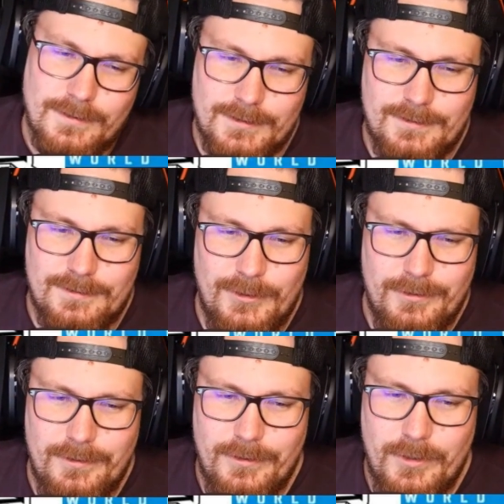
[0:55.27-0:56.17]

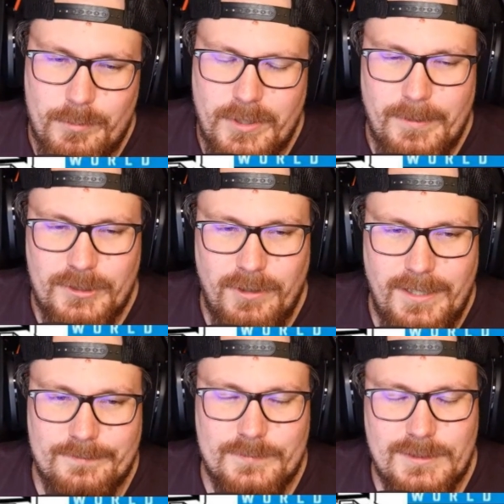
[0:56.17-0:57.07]
you're pretty much
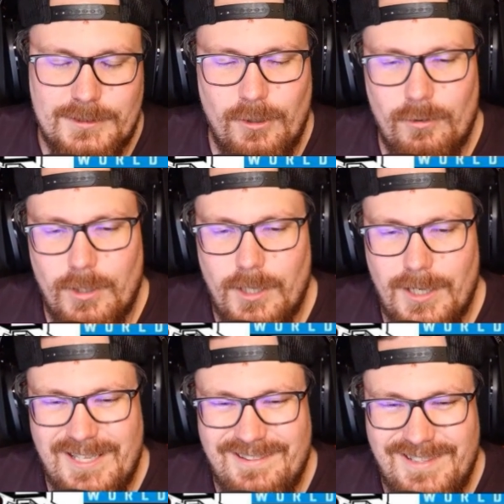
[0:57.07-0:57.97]
right. So
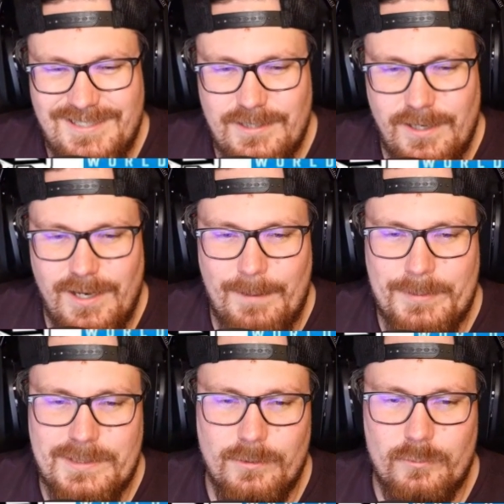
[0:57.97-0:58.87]
in this episode,